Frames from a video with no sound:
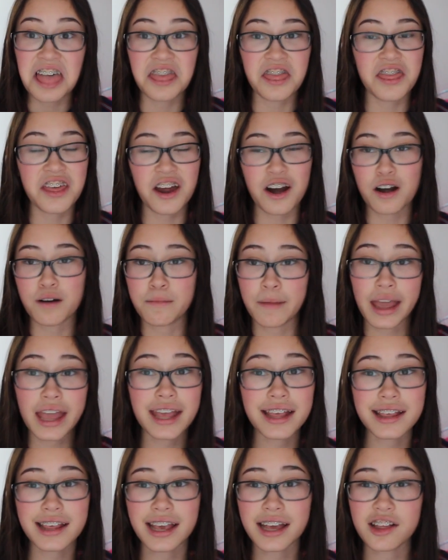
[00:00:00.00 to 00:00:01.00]
they're
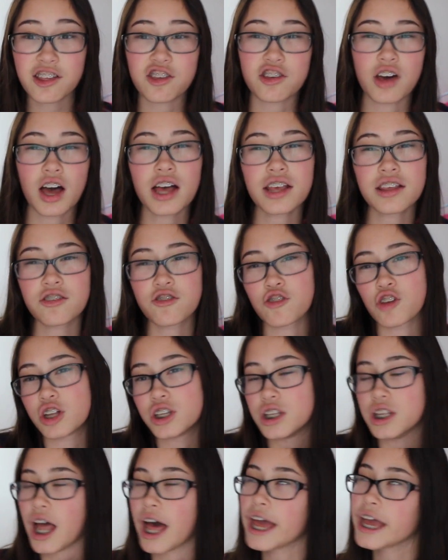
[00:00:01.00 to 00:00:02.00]
amazing, just
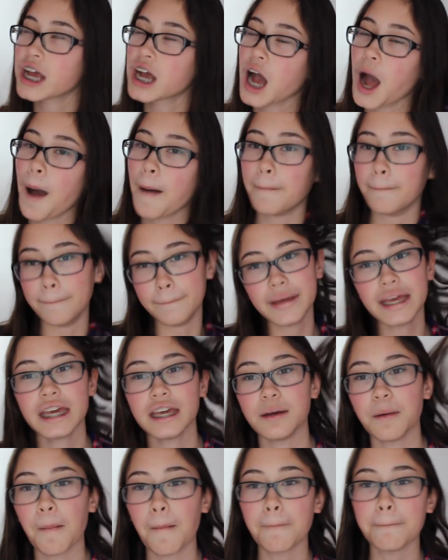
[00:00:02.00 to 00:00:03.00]
like
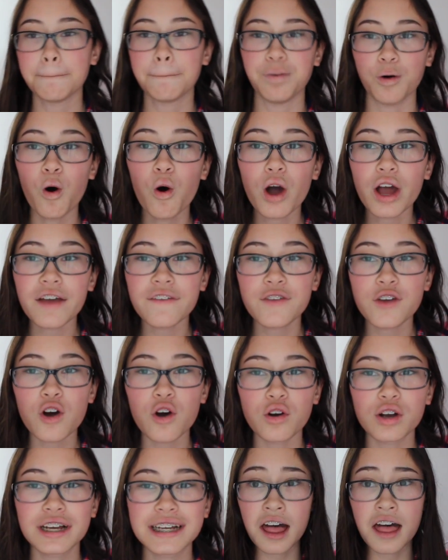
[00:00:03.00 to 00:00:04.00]
me. Boy, if
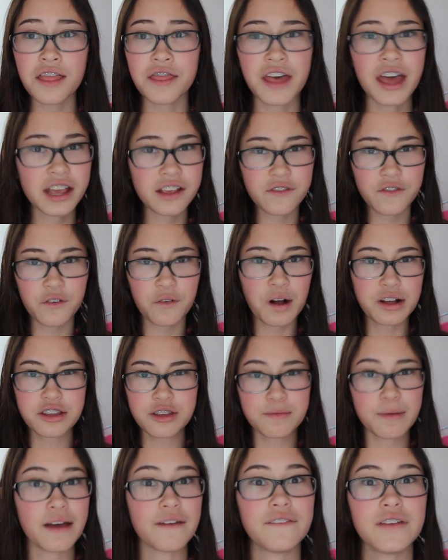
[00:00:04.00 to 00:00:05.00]
you'll... Thanks for
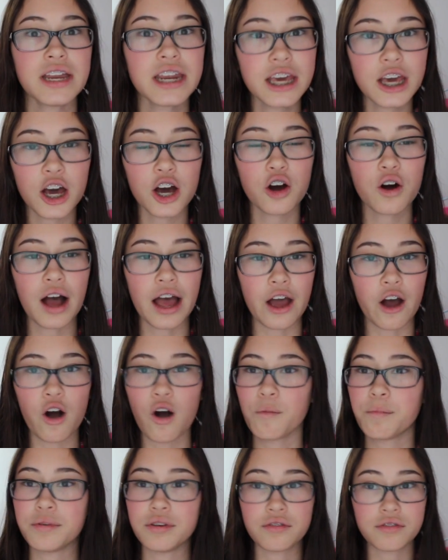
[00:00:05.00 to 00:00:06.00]
watching my video. I
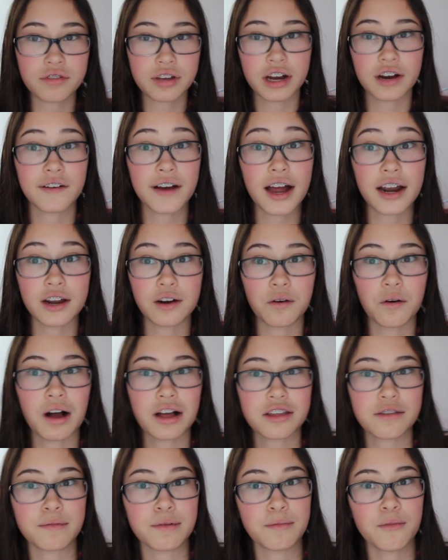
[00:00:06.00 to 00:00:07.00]
hope you stick around and
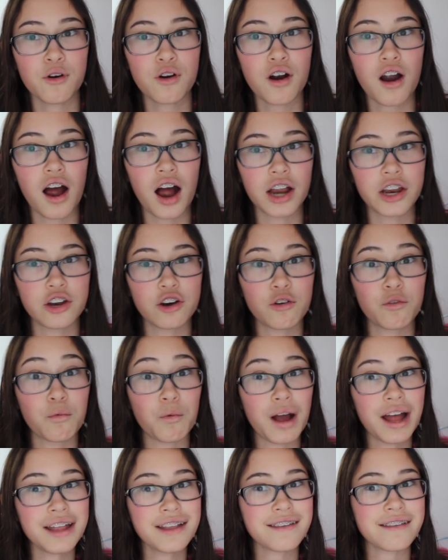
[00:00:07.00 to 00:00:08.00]
watch me more on your
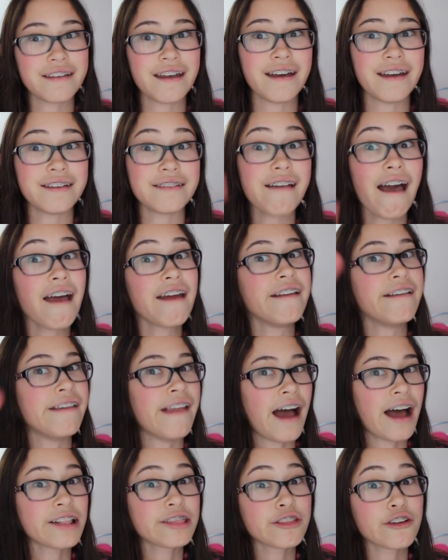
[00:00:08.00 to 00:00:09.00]
Wednesdays.
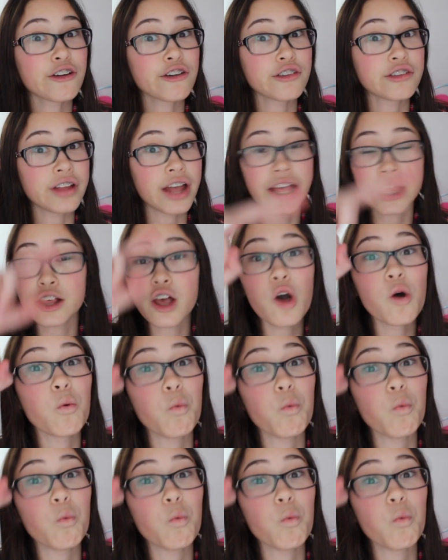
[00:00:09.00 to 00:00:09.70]
Not Thursdays,